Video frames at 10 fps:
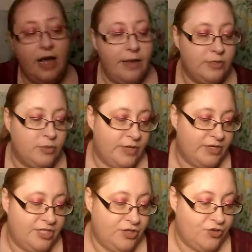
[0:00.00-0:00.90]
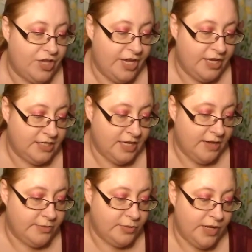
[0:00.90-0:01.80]
comes with two things. It
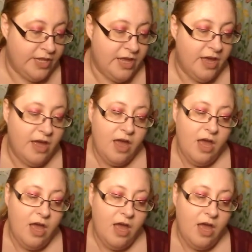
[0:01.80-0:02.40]
comes with a